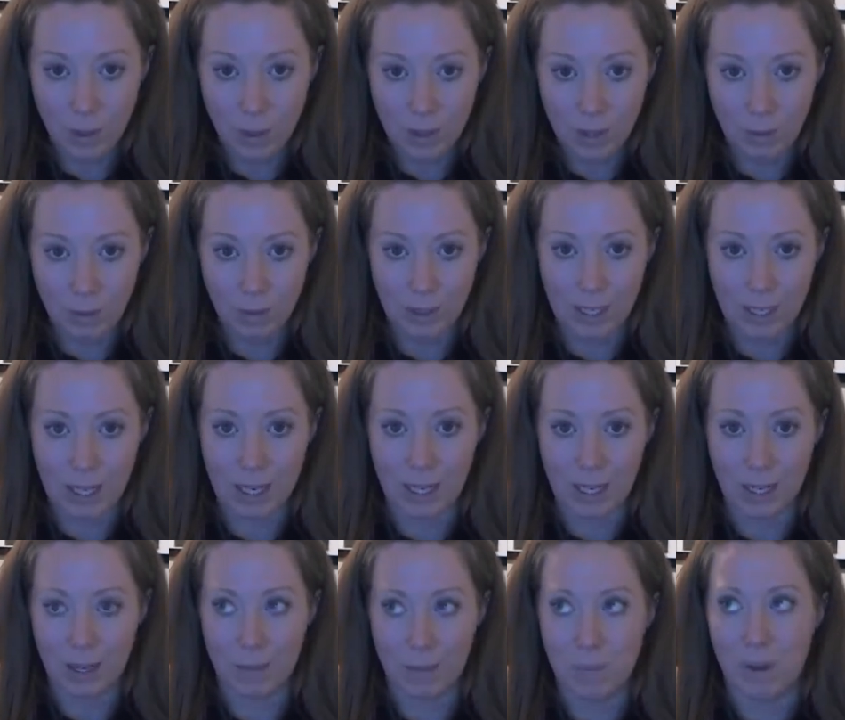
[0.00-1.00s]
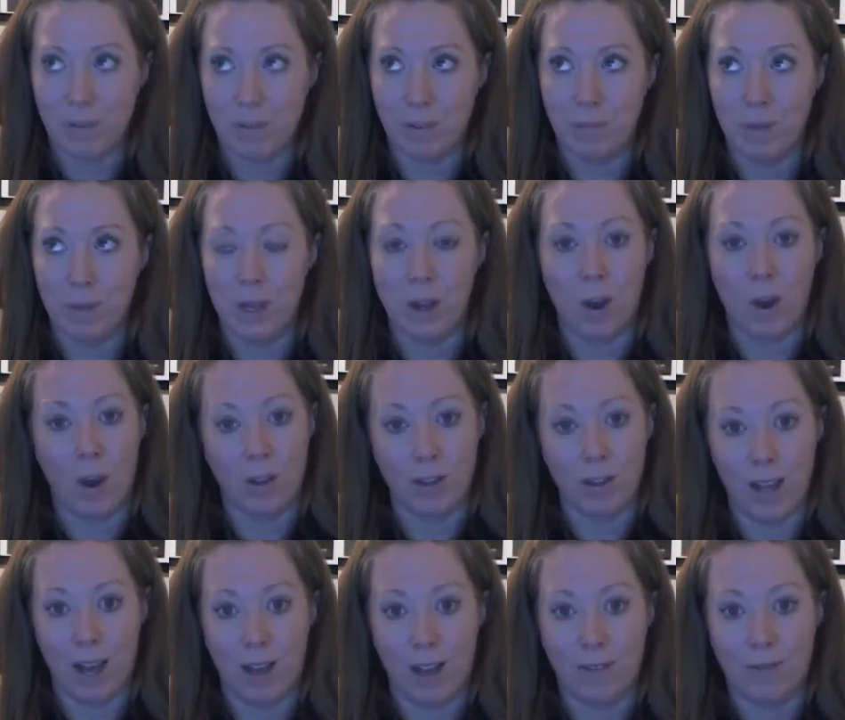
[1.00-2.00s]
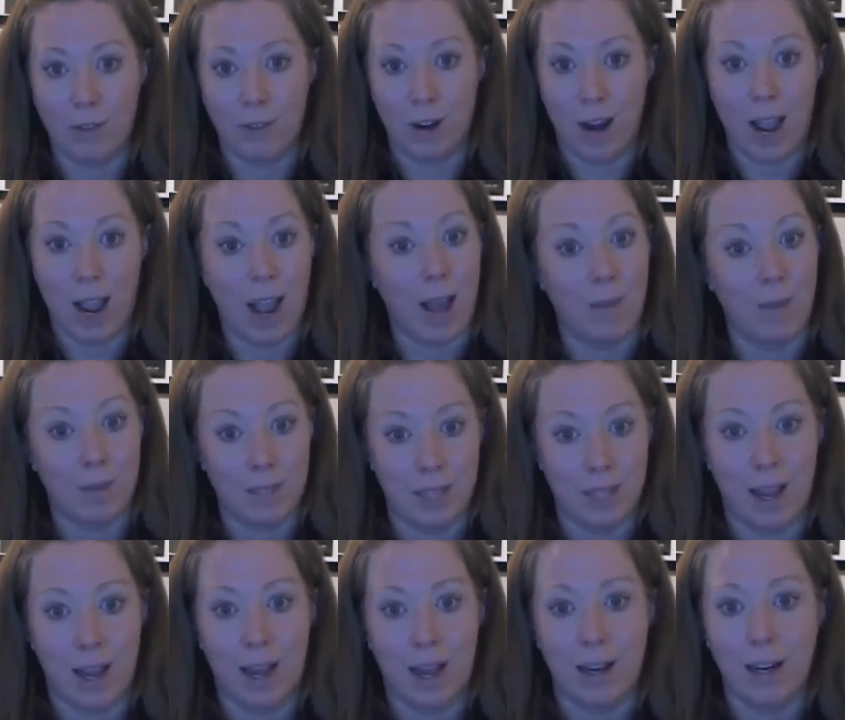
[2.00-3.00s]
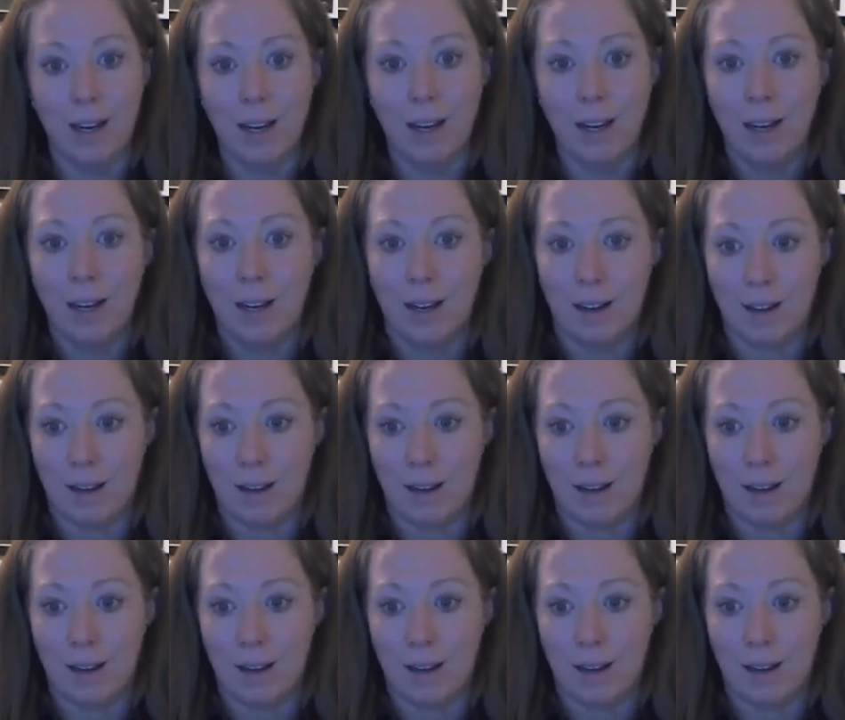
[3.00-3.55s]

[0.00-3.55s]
what they would need above and beyond that for habitat,